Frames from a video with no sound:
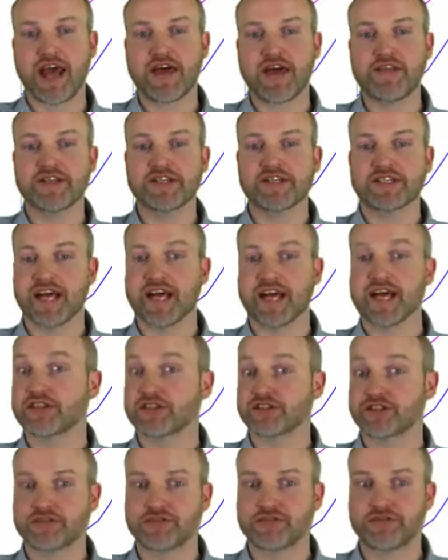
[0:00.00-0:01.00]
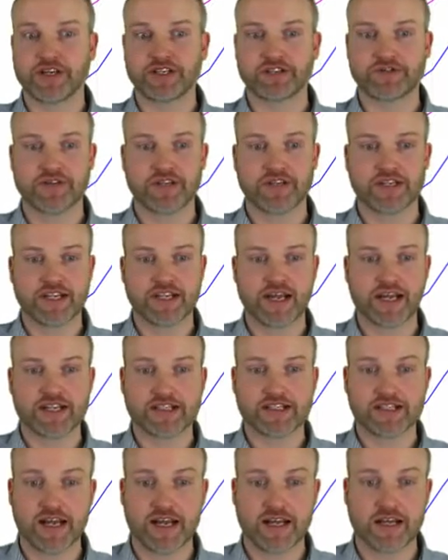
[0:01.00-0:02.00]
to end the day. That's a good finish for the day,
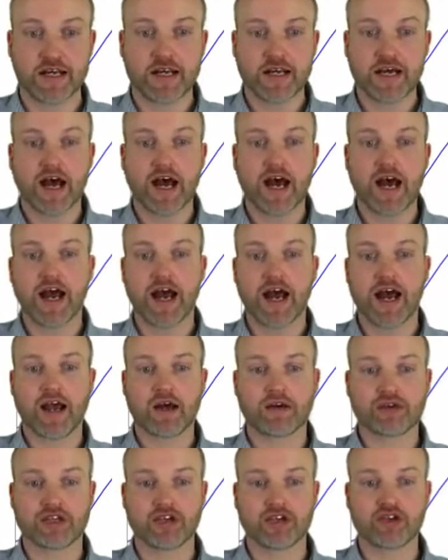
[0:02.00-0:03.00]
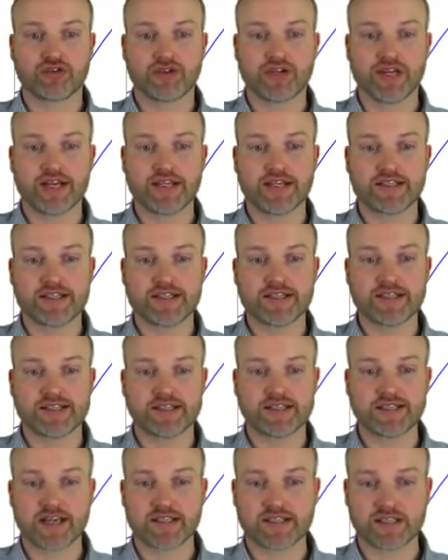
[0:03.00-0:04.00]
isn't it? Out
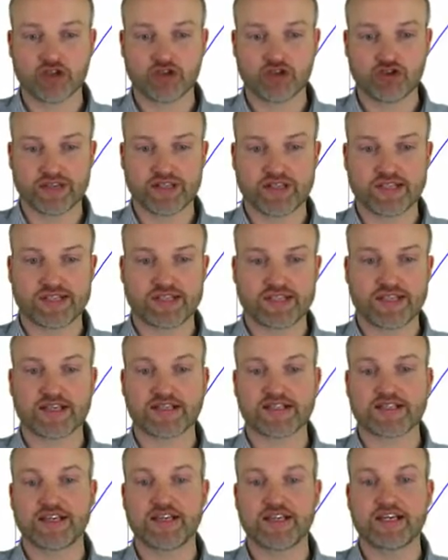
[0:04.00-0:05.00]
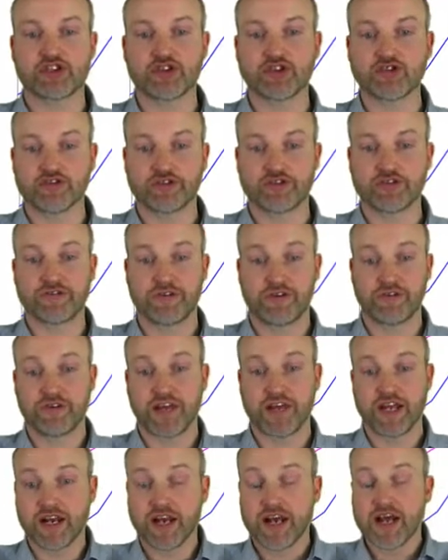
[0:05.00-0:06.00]
186, 160,
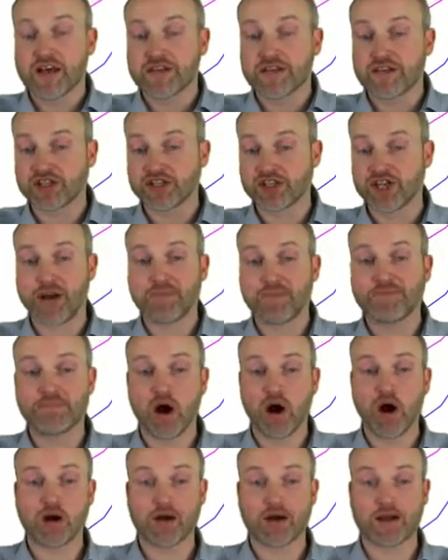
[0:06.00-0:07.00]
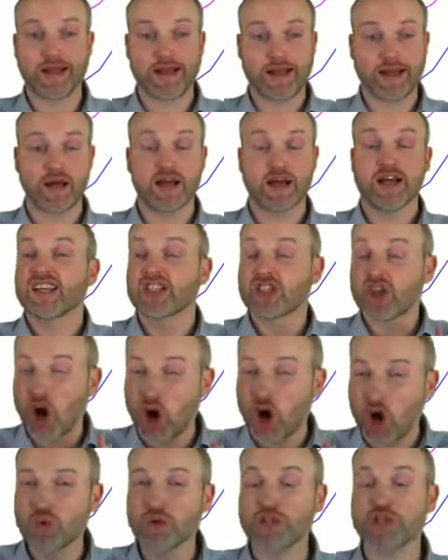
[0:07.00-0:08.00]
215. This chap Mark here, he's
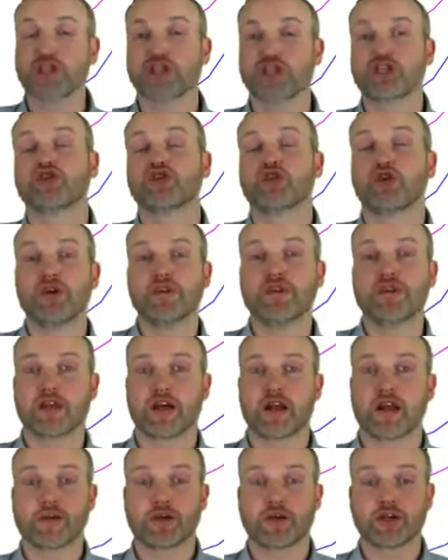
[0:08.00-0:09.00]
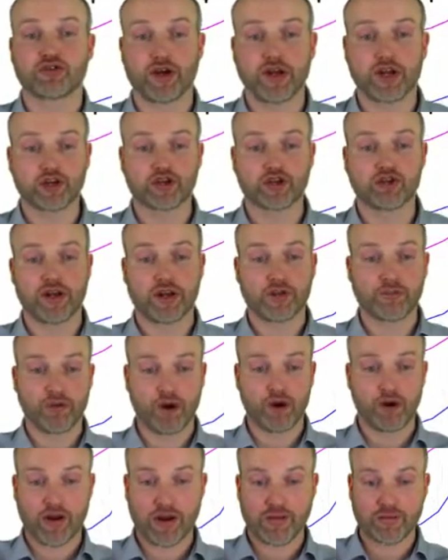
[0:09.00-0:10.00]
only just joined the Dynamic Trader training
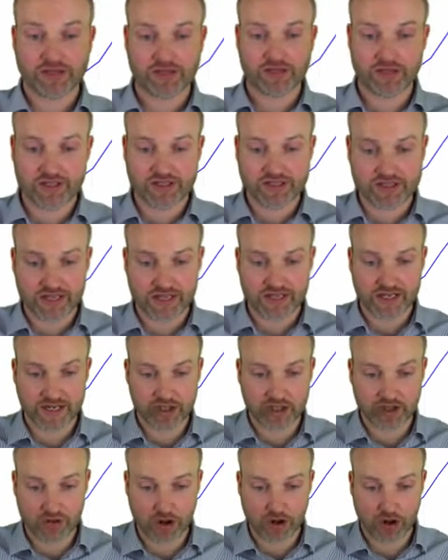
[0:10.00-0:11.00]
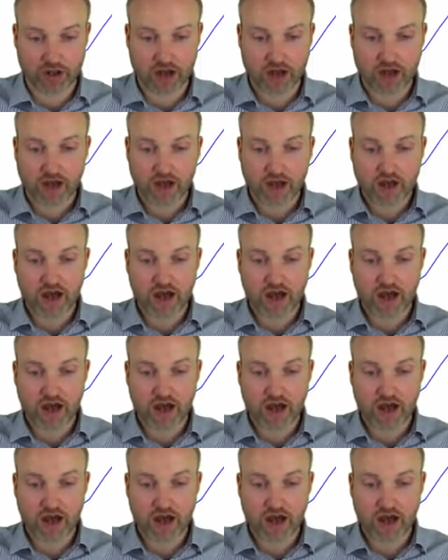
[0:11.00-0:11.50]
program, as you can see later on.